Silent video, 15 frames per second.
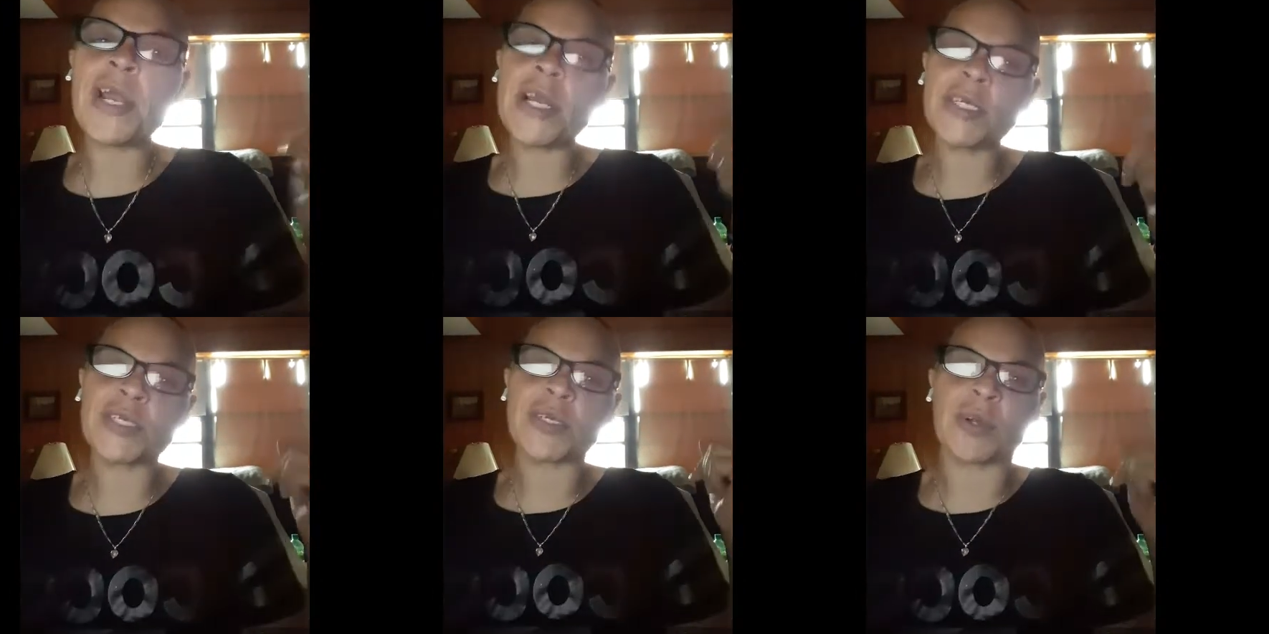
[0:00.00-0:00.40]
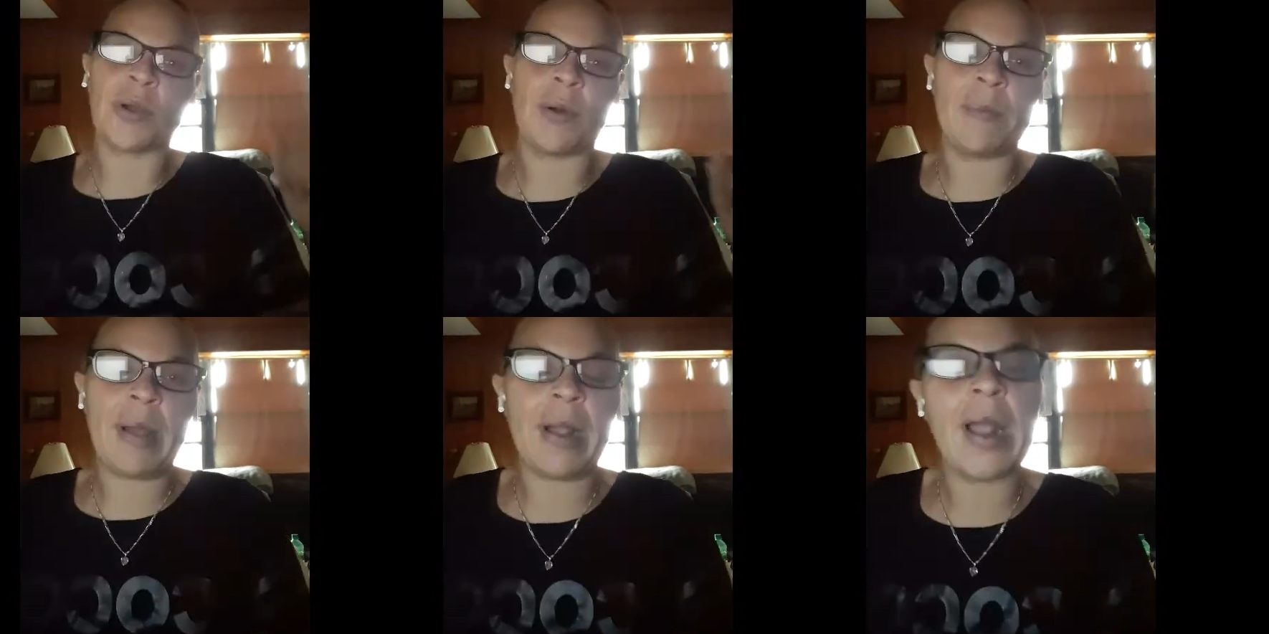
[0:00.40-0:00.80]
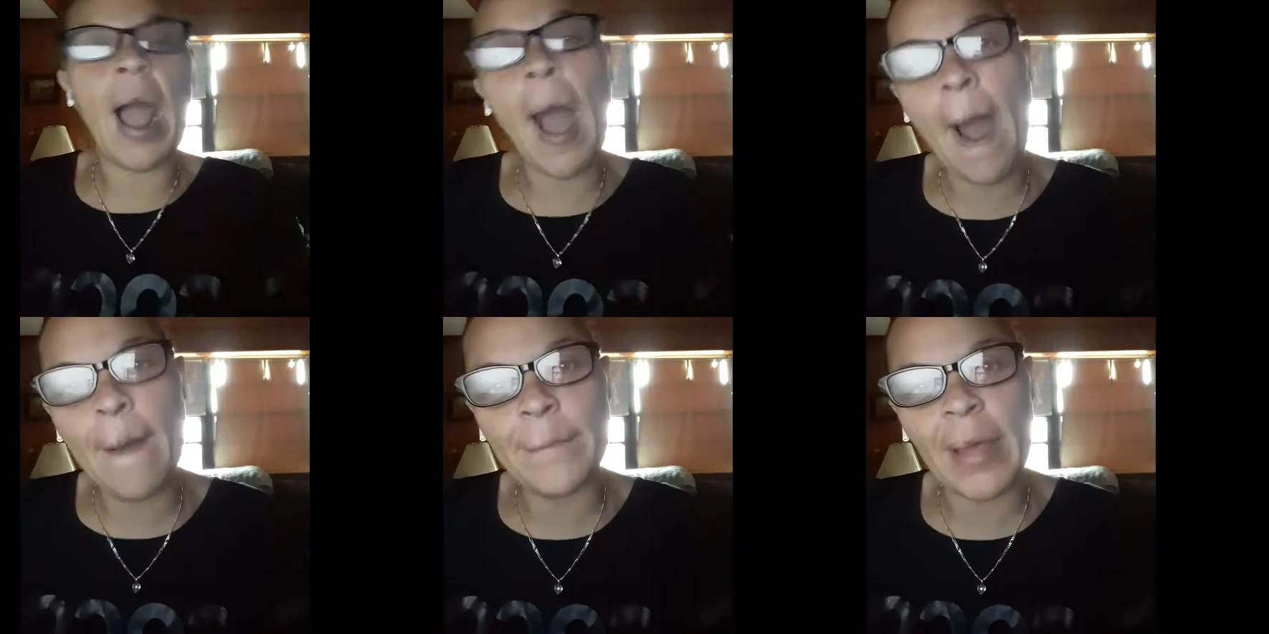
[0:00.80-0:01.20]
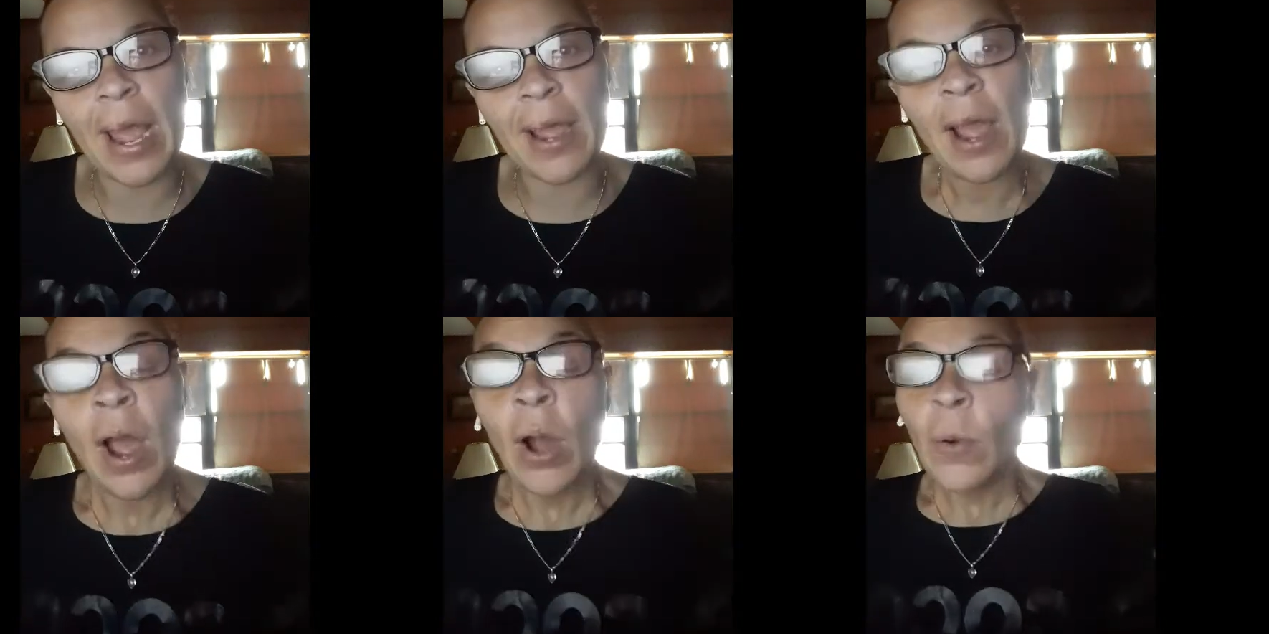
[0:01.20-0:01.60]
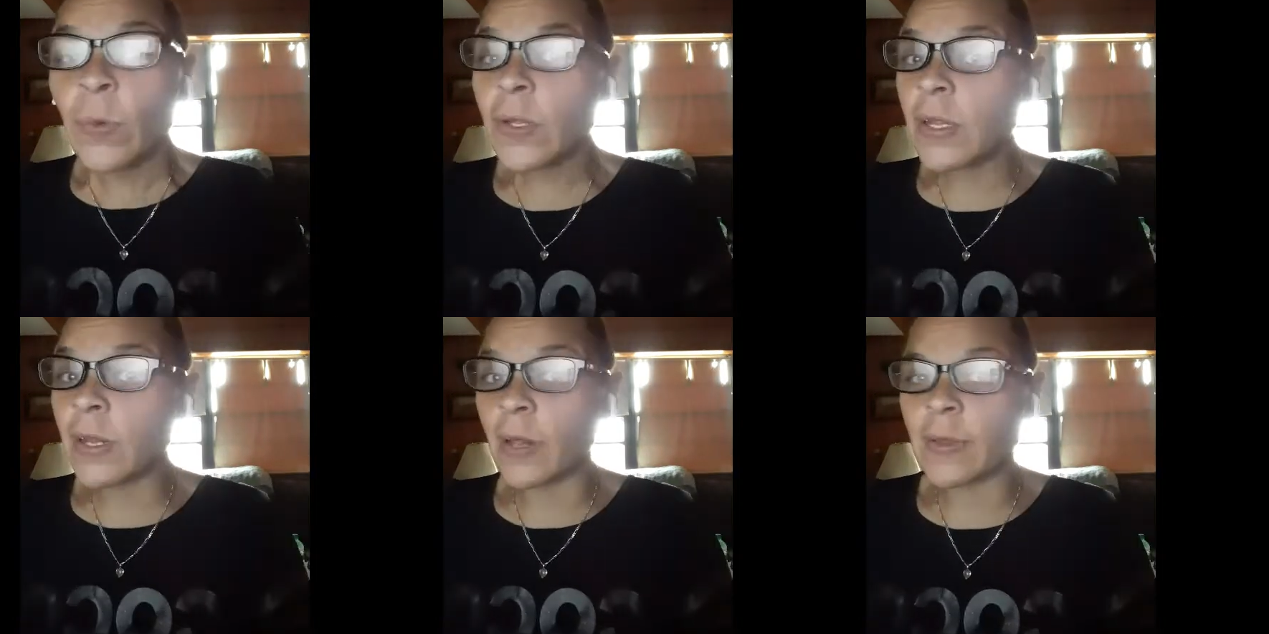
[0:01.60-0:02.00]
It's your girl, Mary. I'm back
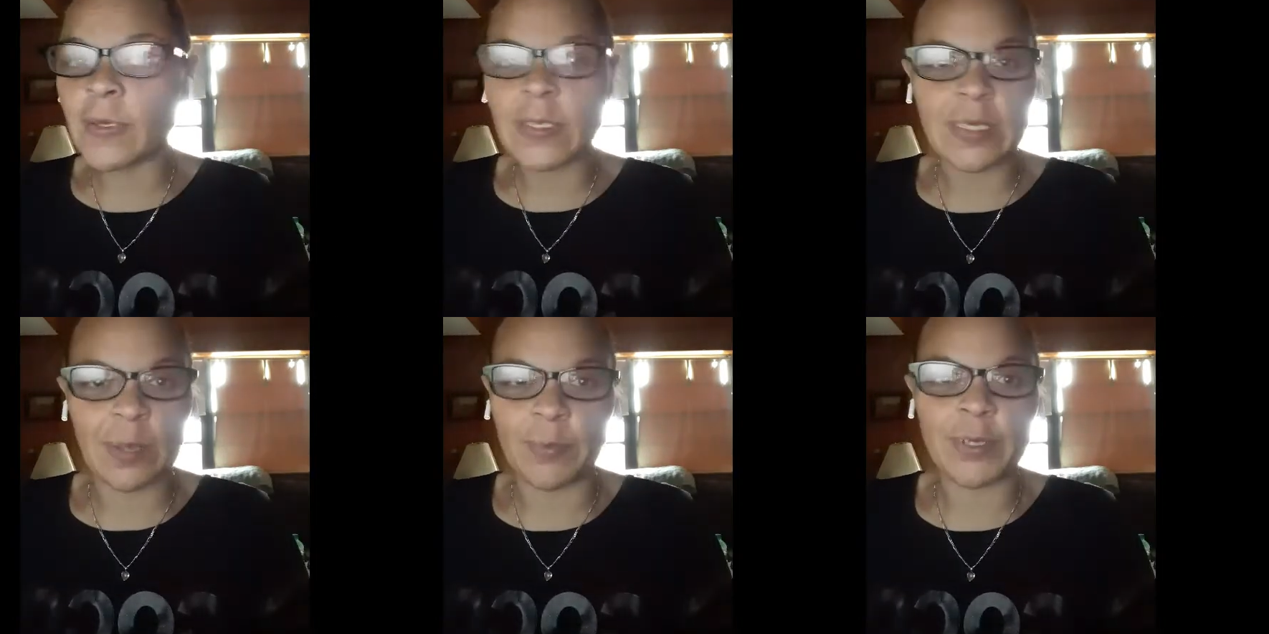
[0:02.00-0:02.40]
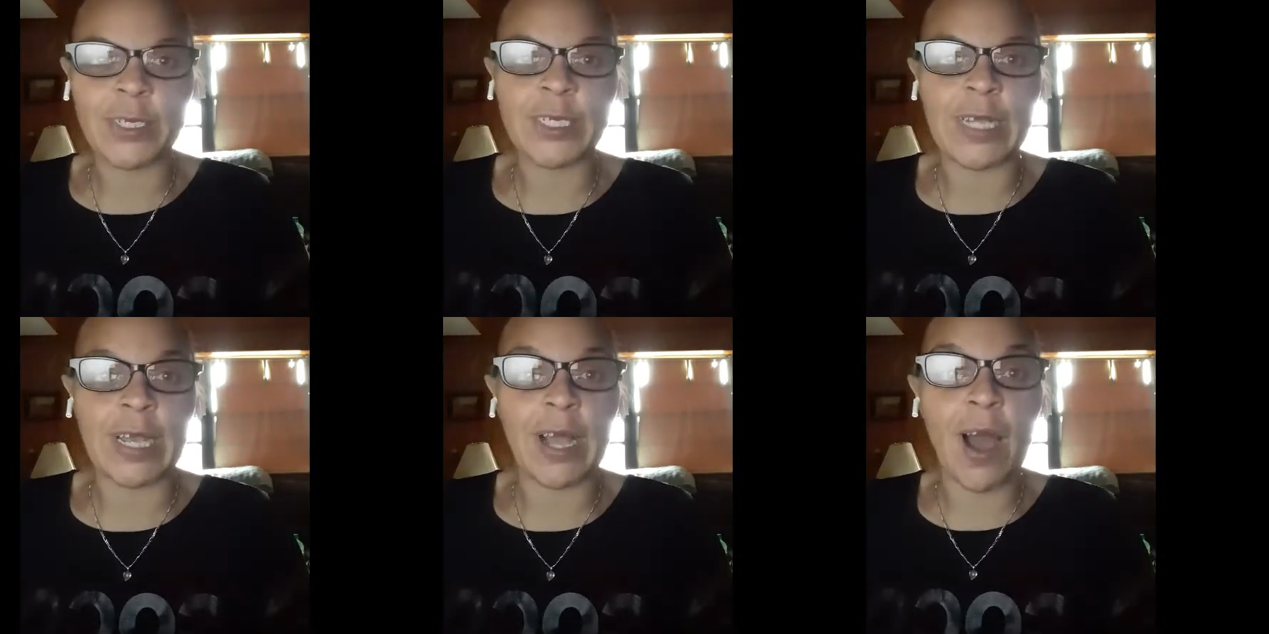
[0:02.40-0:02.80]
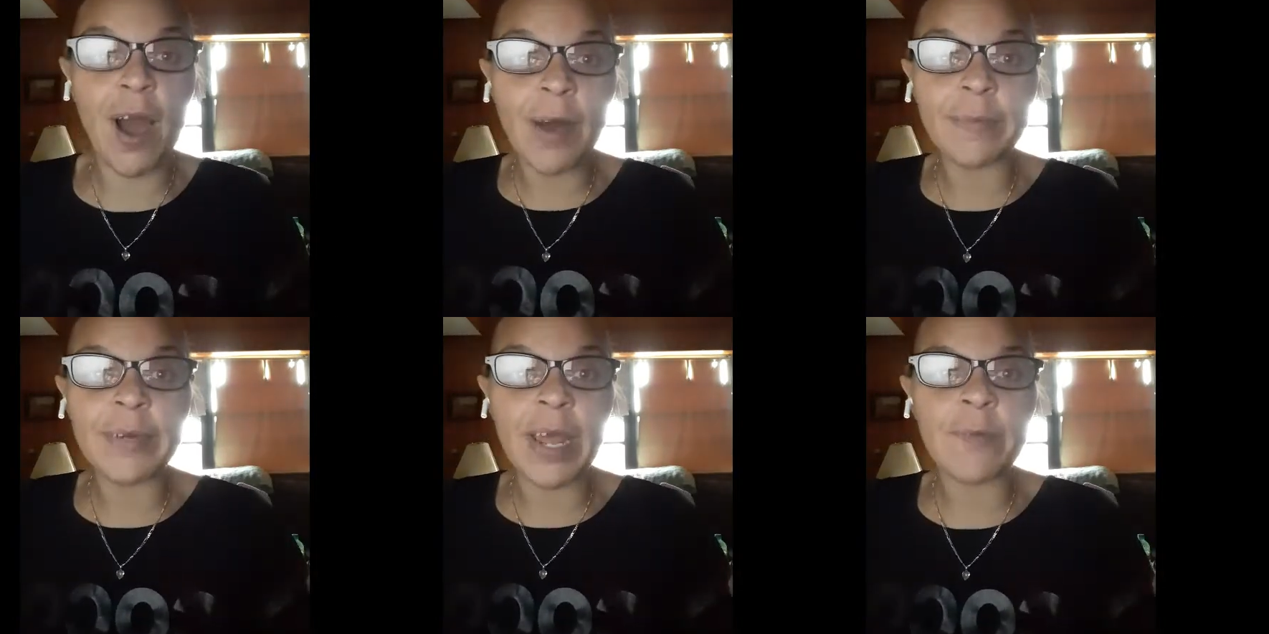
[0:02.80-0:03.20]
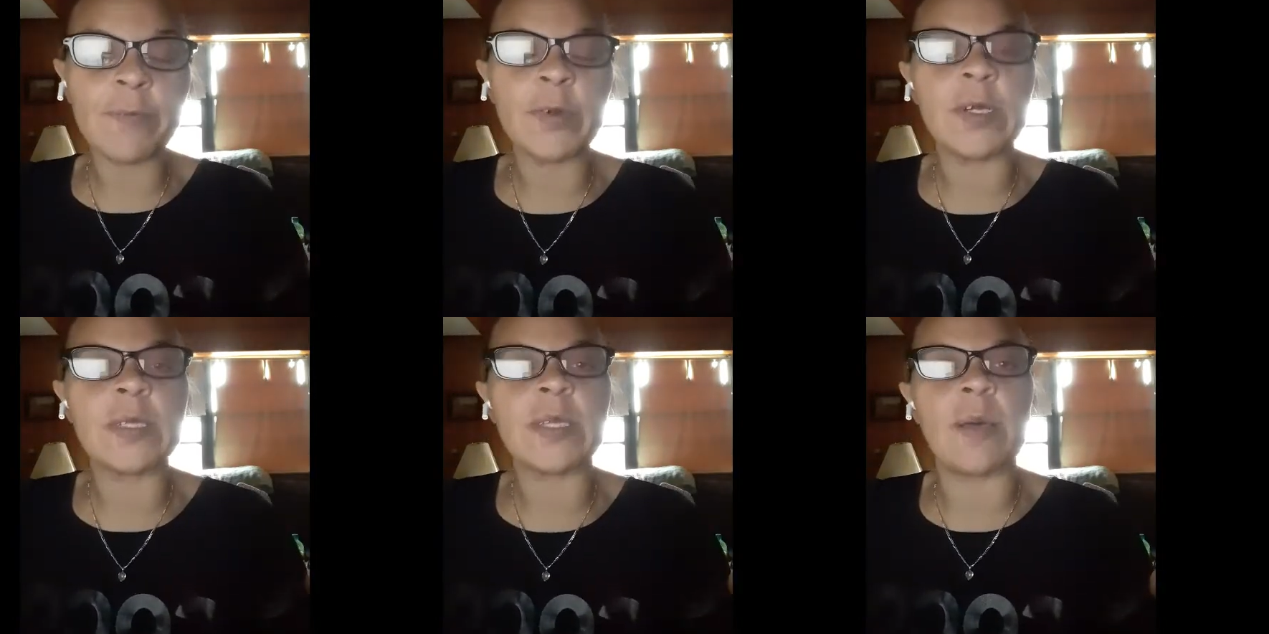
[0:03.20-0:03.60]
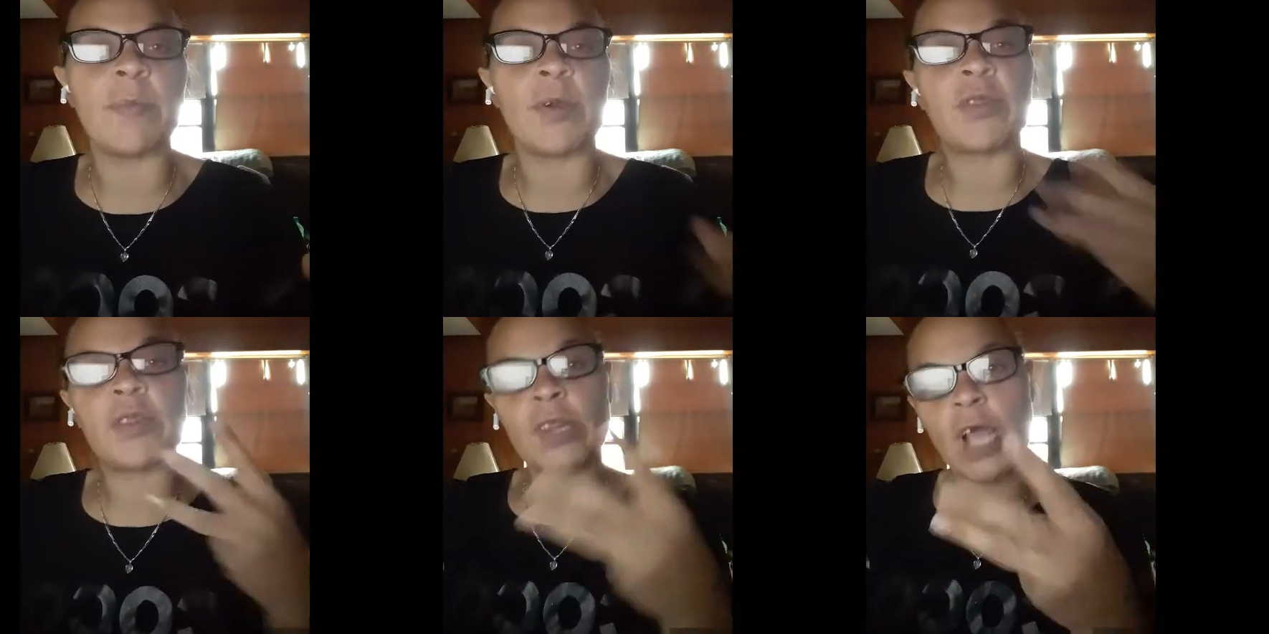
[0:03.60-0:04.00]
with another stimulus check update for December